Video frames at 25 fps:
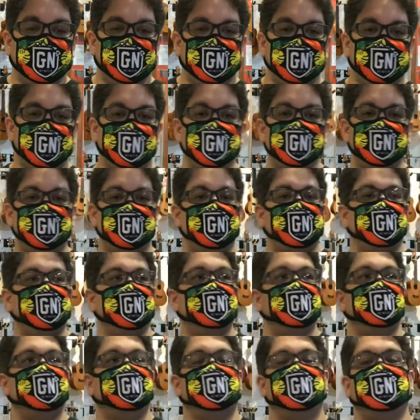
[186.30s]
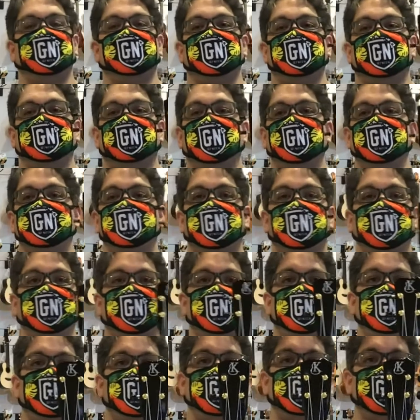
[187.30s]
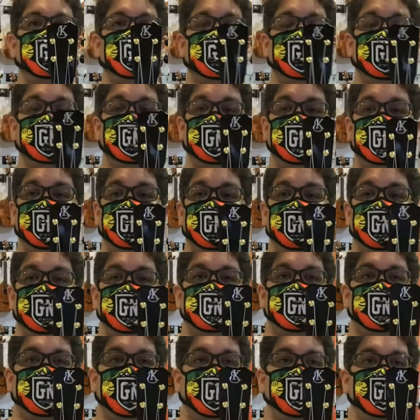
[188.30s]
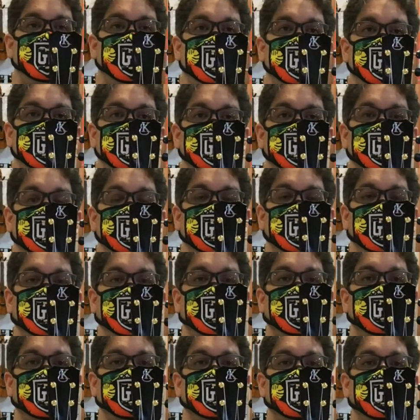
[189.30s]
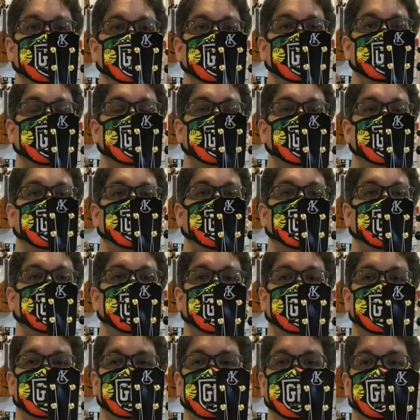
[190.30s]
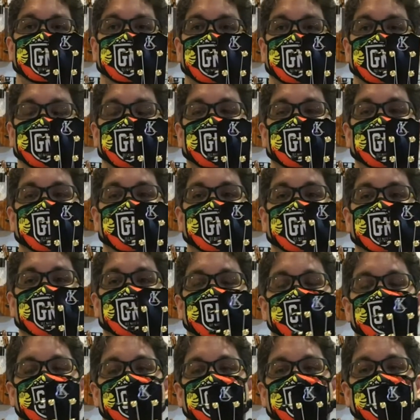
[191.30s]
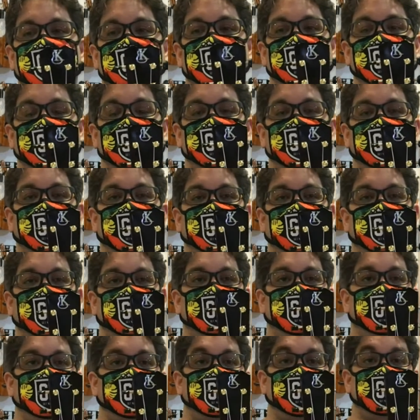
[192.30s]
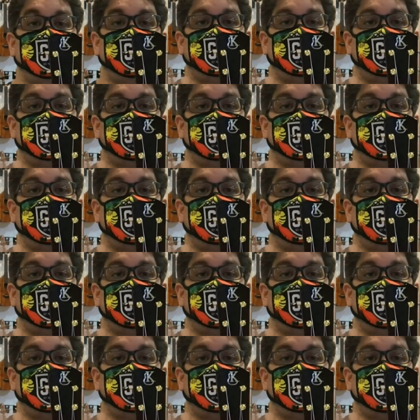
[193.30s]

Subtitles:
you can see the head plate here is ebony. And it really helps to make that mother